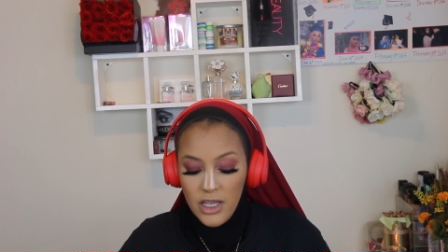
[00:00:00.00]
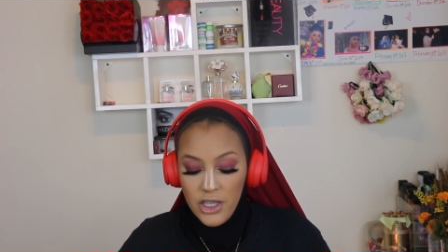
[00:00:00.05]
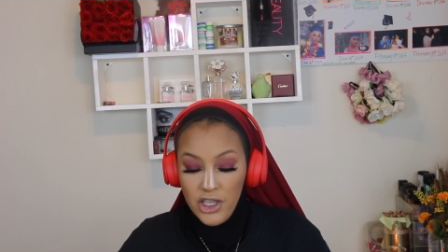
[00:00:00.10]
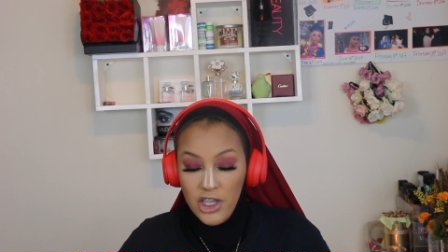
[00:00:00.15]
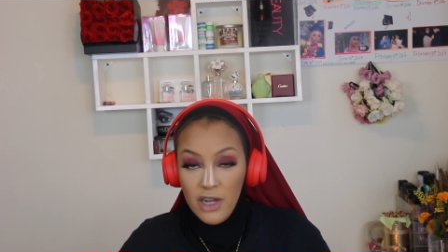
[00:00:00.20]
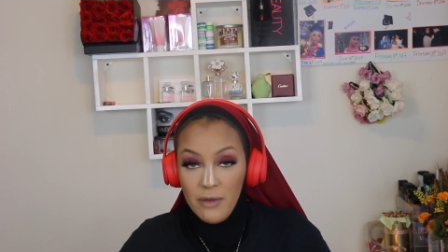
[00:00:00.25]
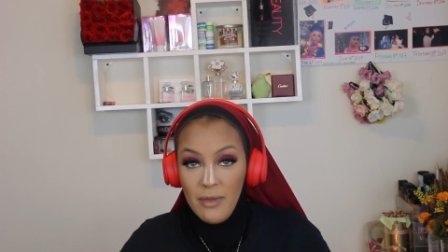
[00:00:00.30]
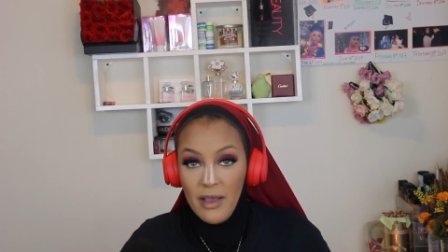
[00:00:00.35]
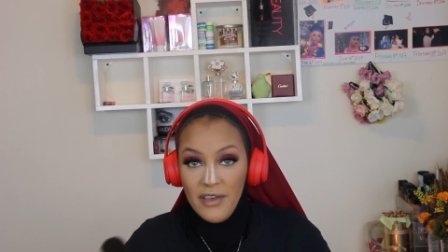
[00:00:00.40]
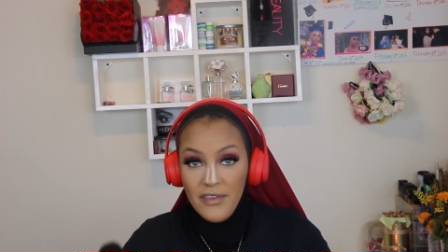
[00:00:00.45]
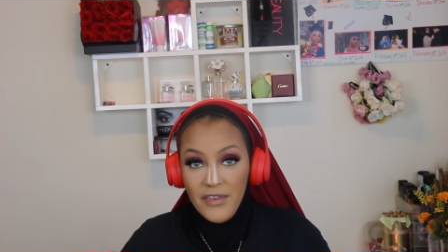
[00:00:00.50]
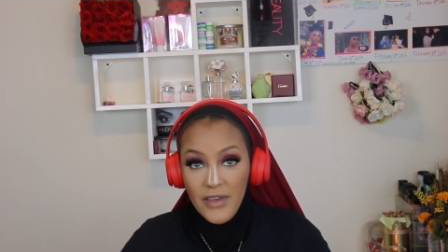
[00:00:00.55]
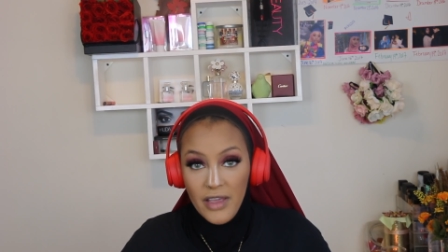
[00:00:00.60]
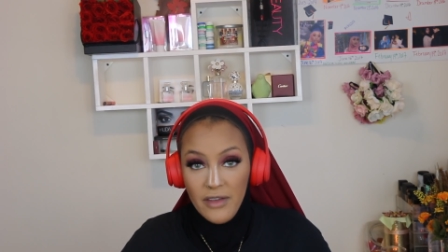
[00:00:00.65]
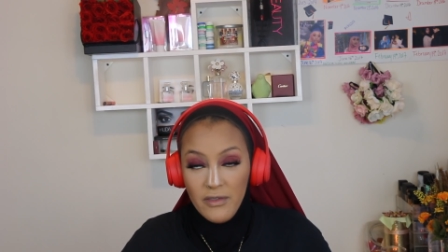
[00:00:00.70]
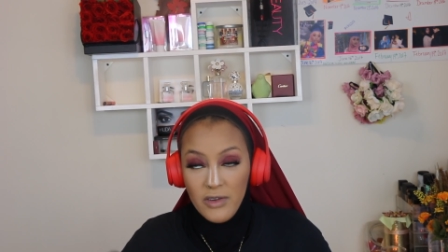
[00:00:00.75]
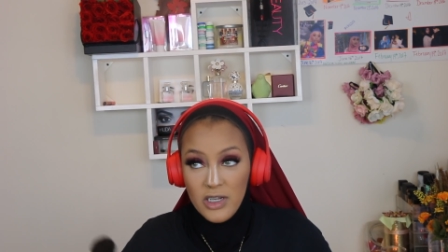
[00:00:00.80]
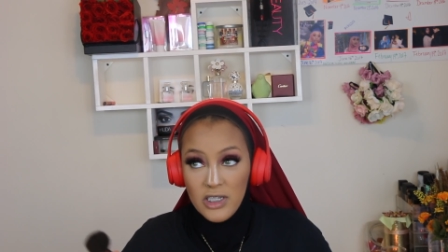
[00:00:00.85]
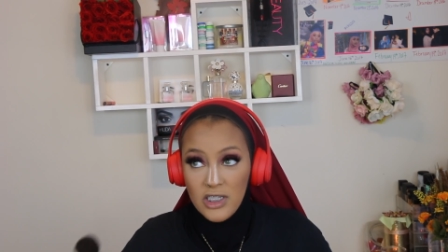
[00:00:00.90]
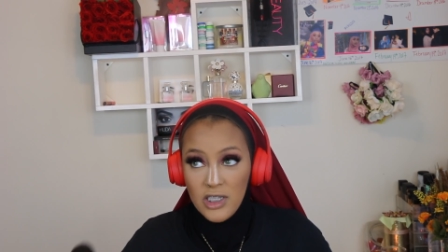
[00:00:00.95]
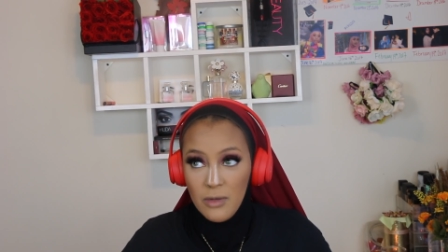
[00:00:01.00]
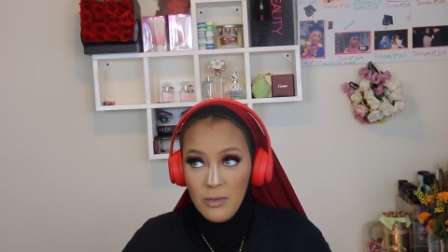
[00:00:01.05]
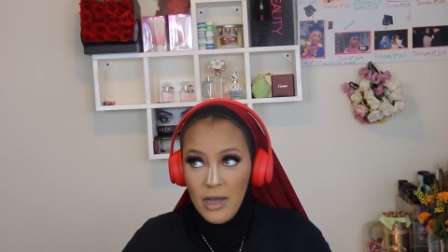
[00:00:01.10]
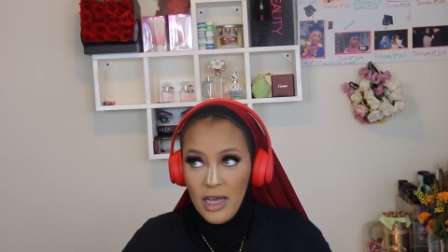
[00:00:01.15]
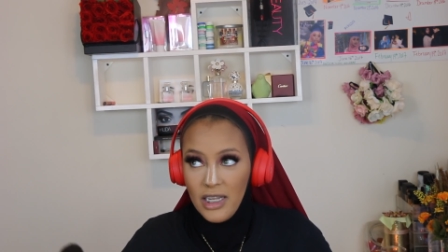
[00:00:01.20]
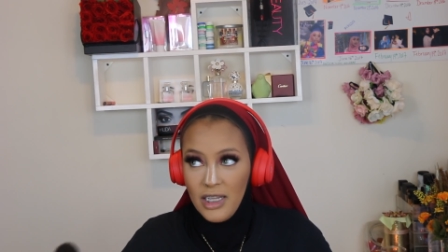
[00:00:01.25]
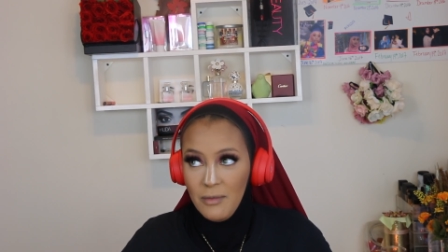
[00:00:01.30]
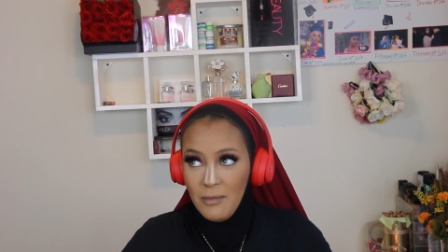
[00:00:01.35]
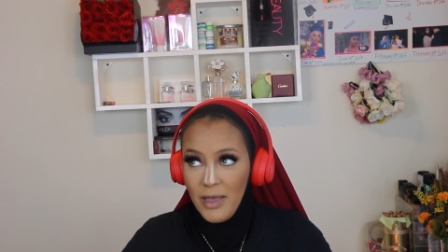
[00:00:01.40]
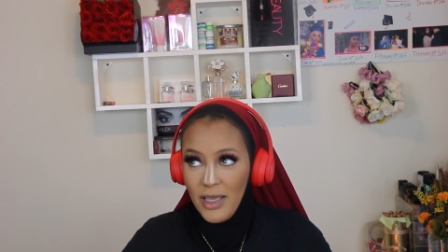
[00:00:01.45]
you're my favorite
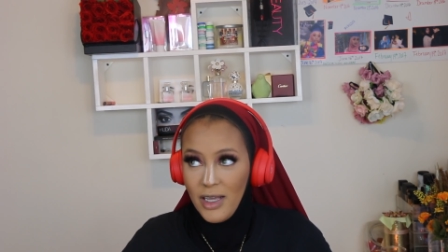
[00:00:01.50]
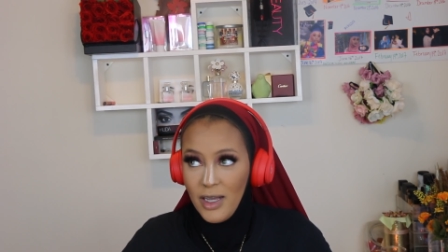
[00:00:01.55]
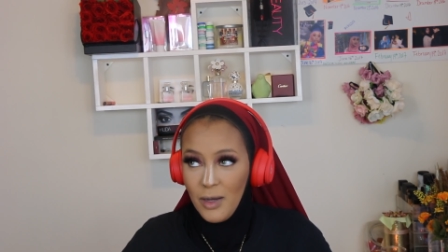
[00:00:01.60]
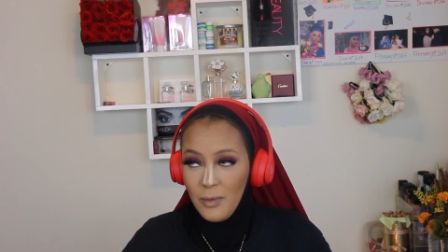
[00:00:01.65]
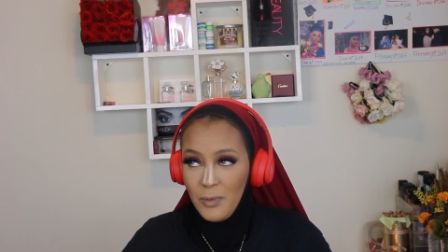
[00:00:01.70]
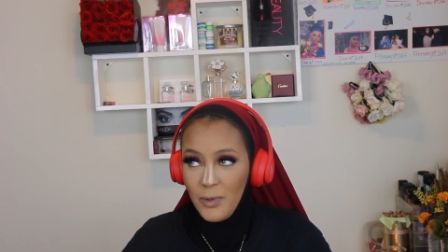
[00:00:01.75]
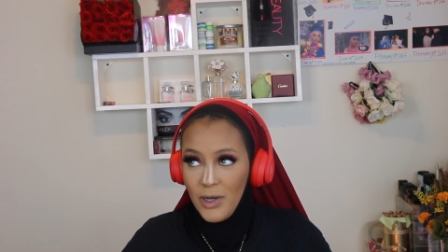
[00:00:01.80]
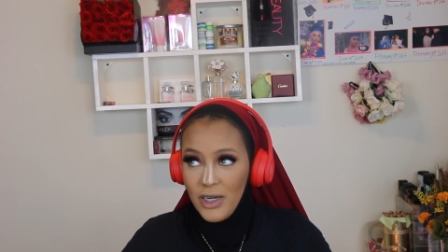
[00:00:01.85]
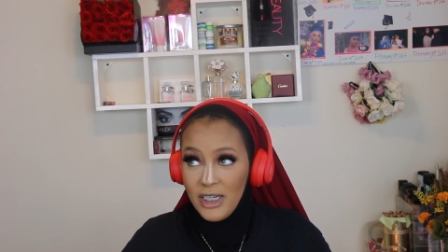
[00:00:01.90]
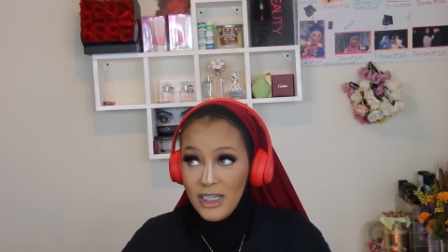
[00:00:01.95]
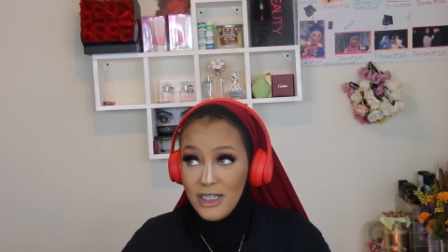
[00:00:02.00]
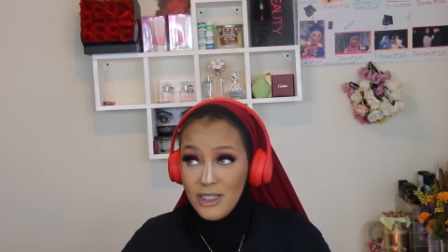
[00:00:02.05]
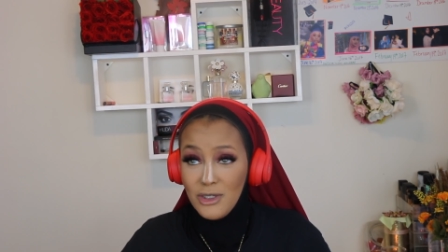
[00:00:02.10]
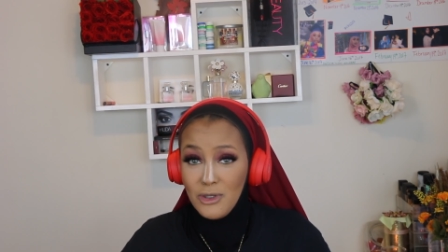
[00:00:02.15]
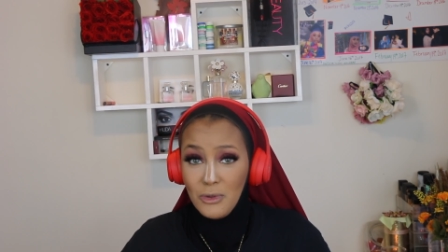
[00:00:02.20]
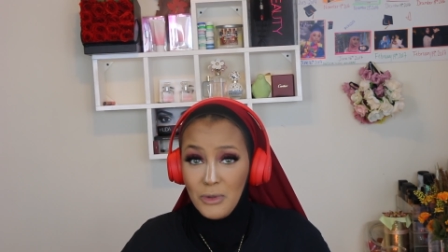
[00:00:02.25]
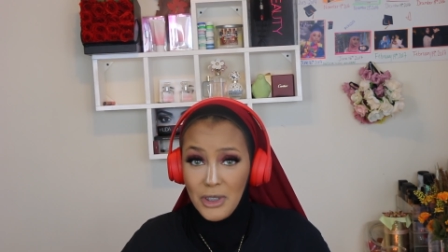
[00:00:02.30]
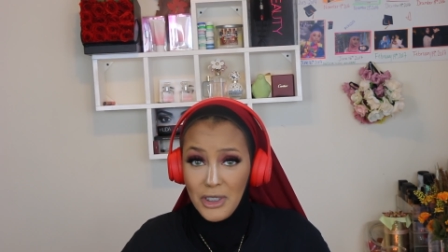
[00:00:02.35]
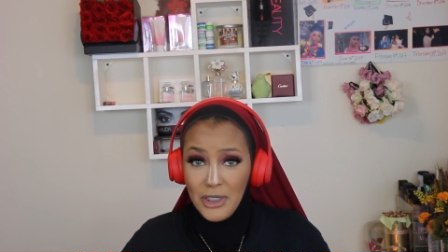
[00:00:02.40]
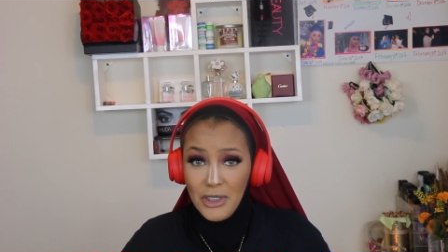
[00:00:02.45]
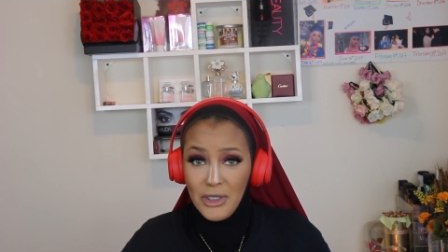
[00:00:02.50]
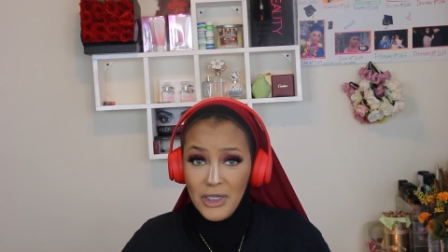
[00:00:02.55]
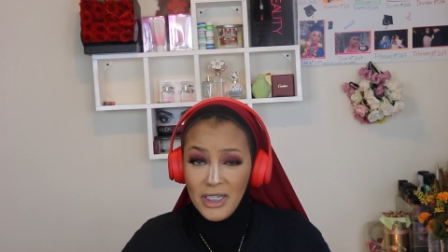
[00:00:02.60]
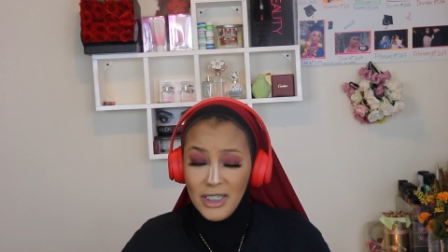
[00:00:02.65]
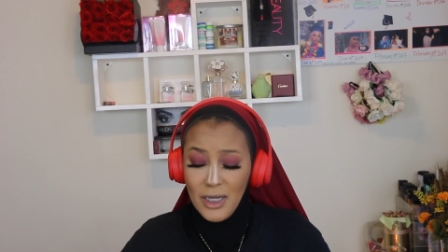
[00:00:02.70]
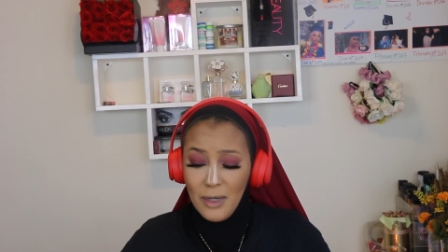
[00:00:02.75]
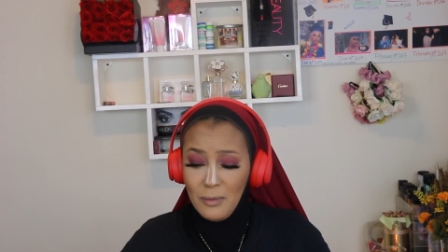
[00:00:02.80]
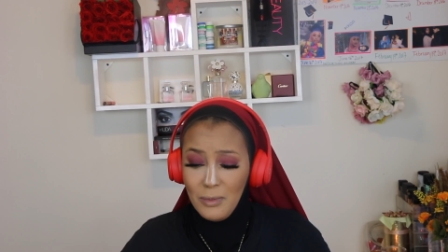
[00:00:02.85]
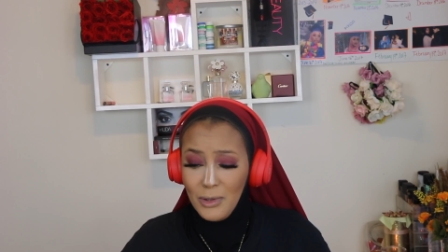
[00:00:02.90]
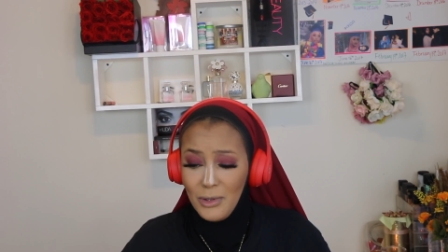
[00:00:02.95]
Somali makeup artist. When are you
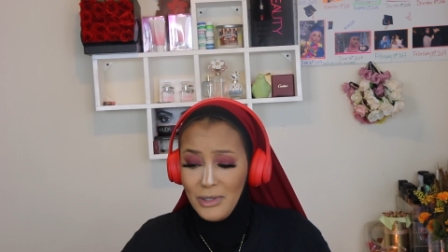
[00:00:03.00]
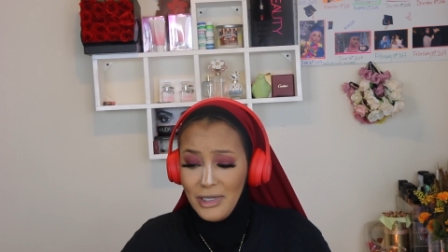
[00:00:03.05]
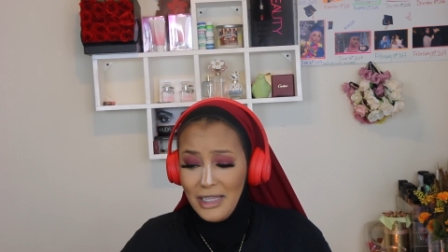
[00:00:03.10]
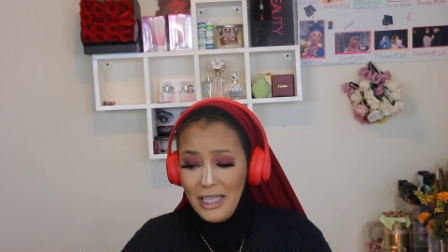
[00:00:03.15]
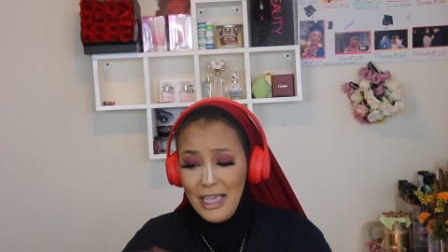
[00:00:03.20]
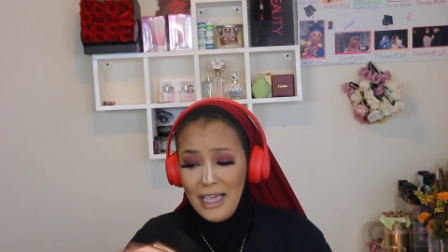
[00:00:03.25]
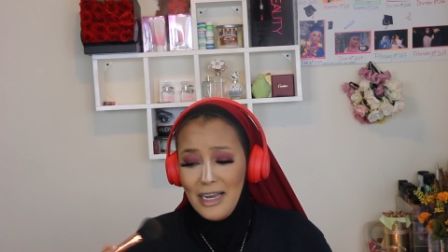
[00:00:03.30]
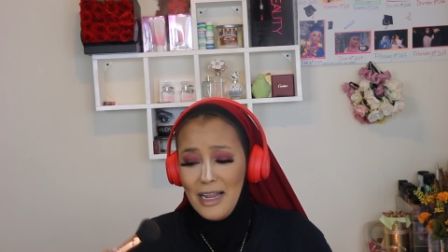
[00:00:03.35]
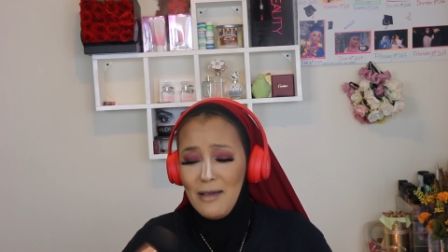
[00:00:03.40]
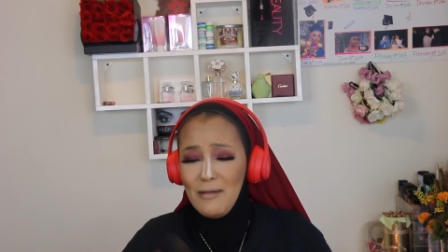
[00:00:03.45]
gonna upload again?